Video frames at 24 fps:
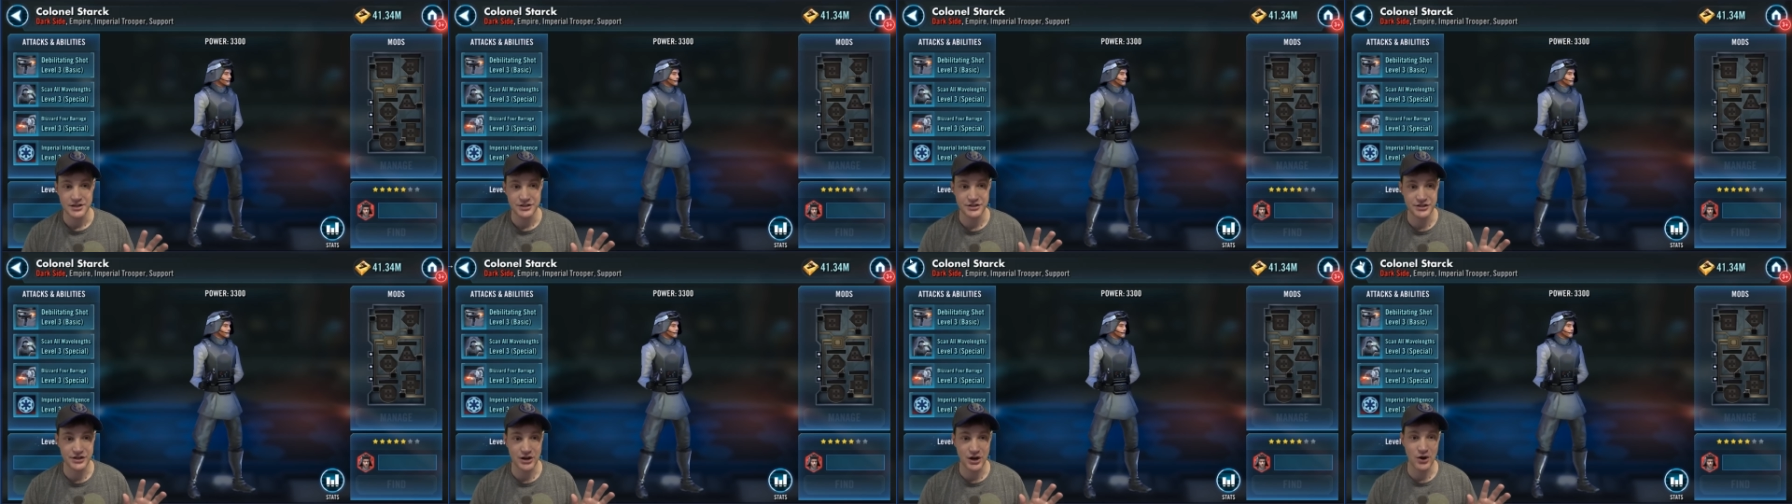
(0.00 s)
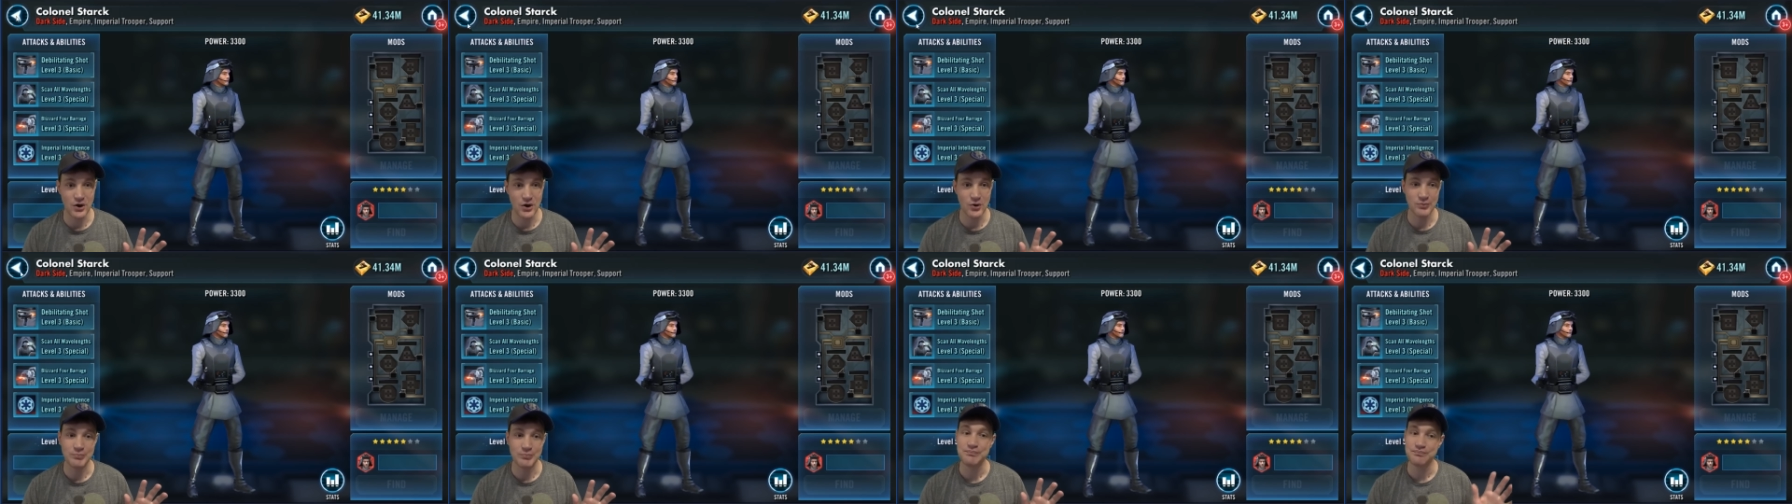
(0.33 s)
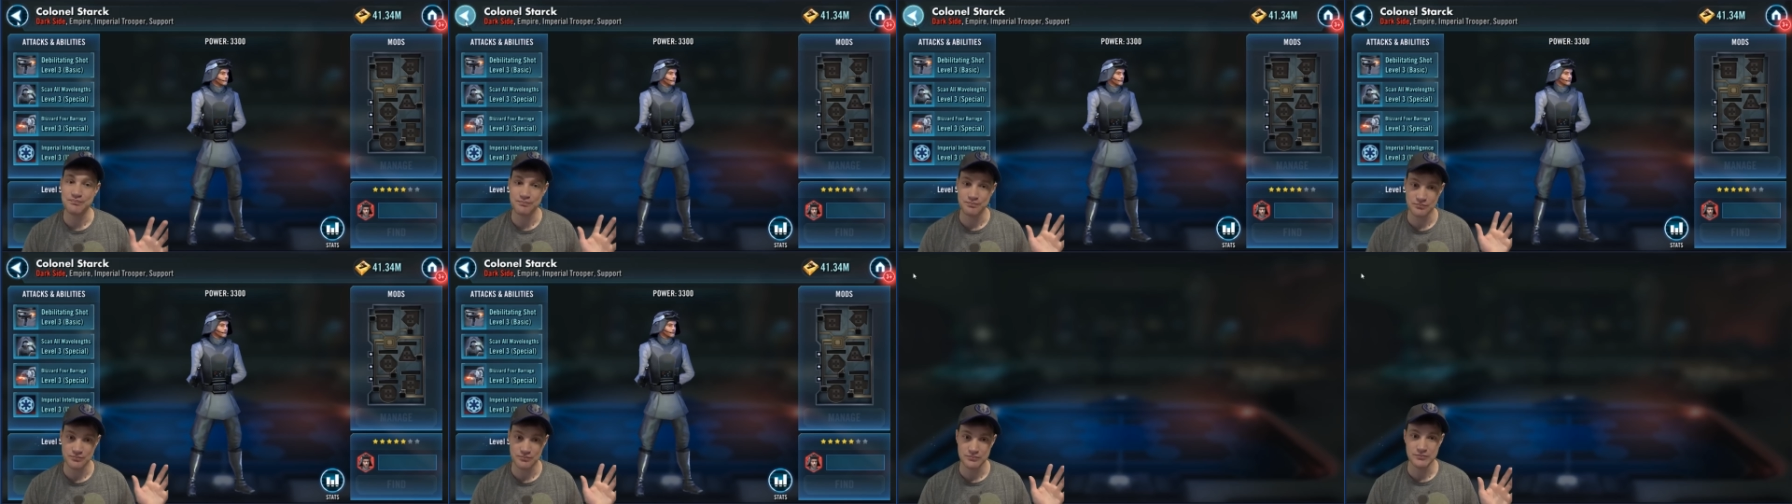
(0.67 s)
So
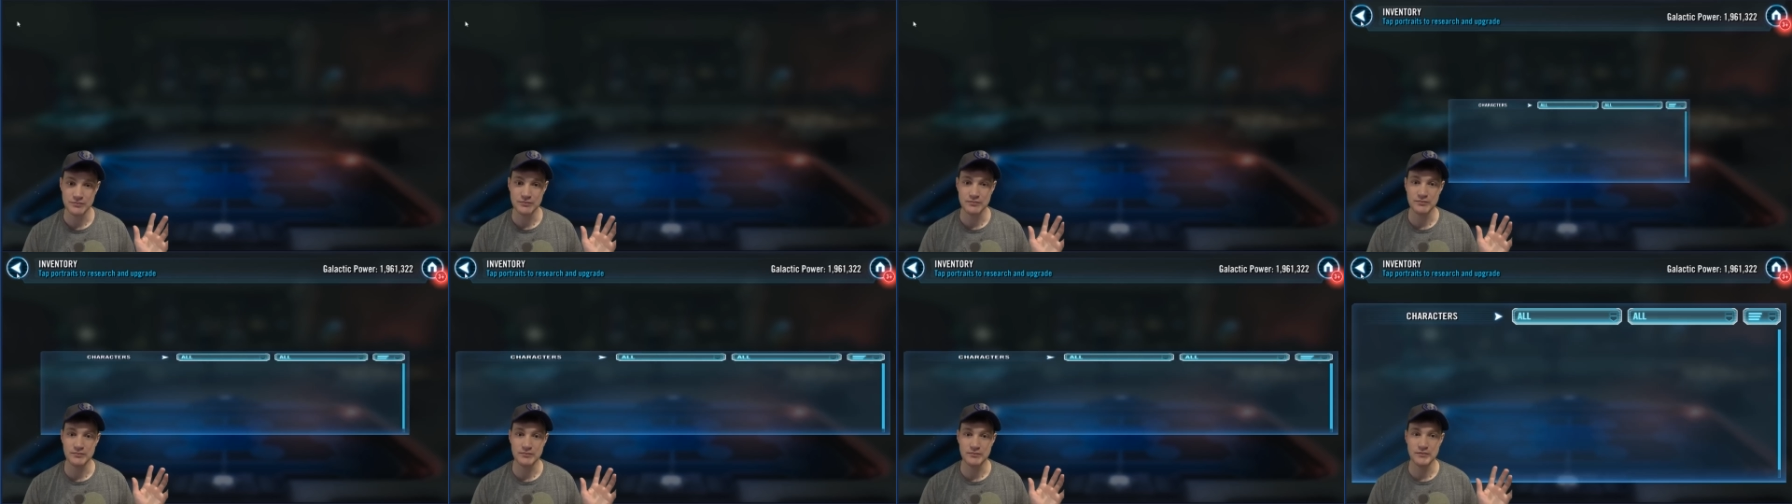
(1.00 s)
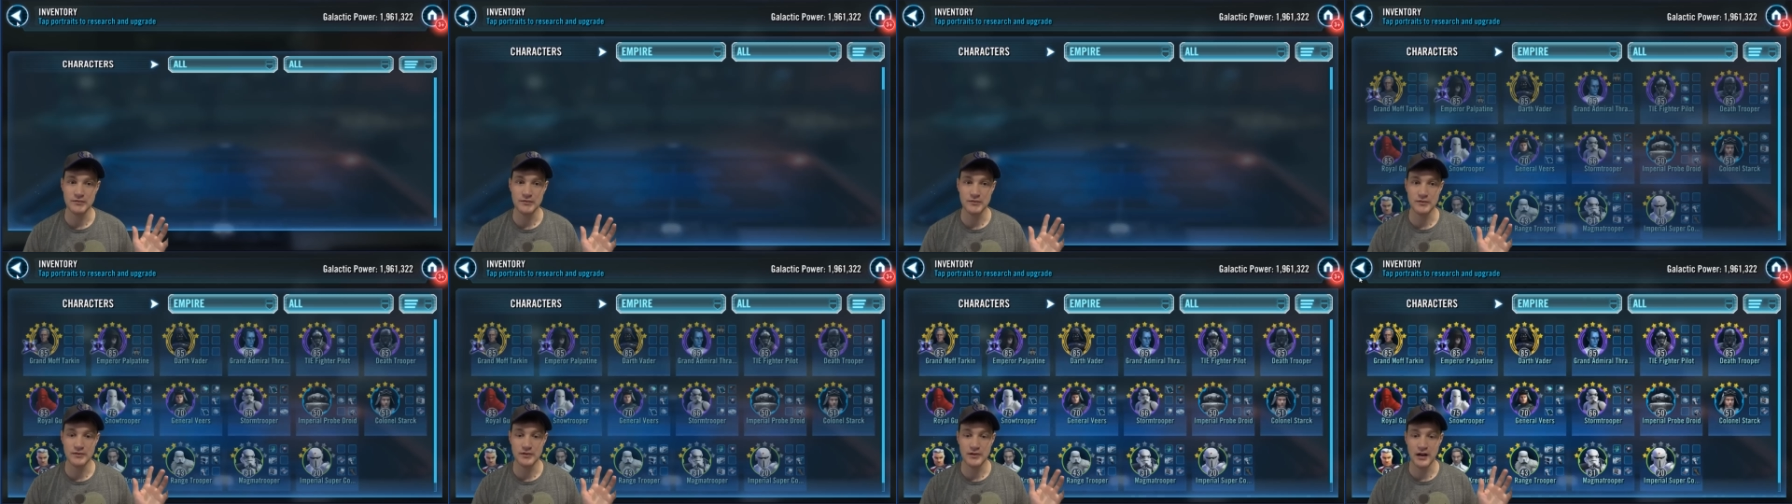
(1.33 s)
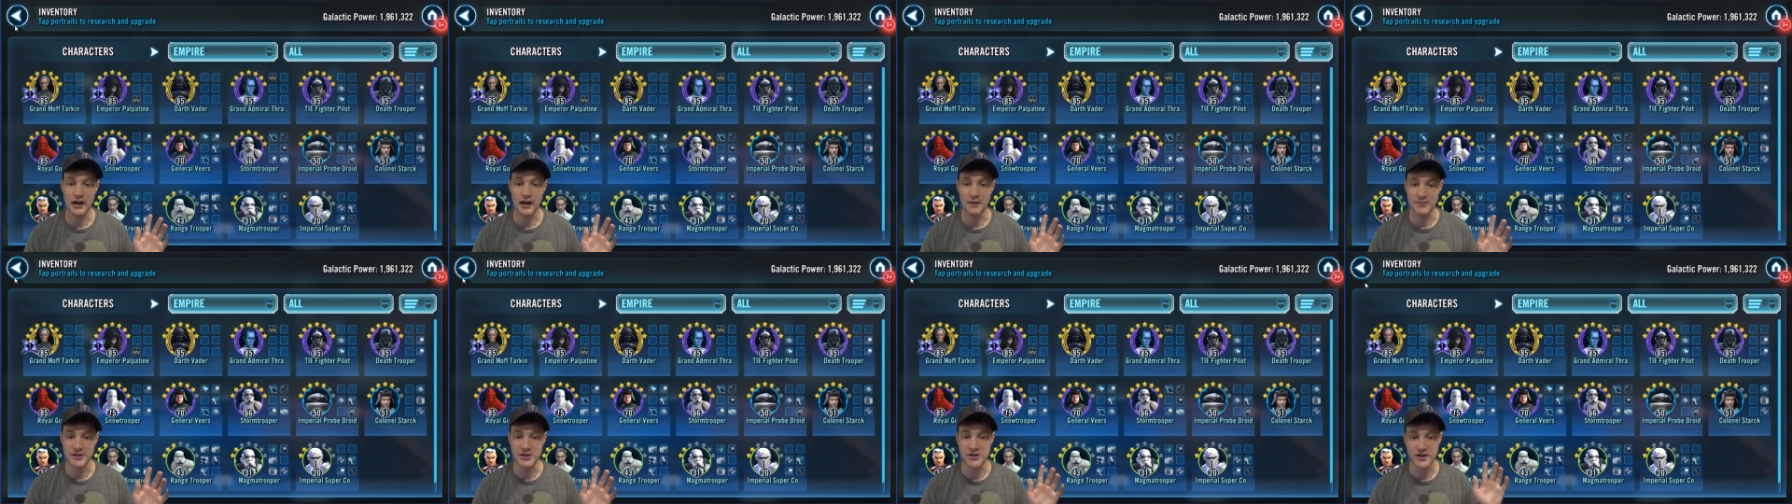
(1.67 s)
um,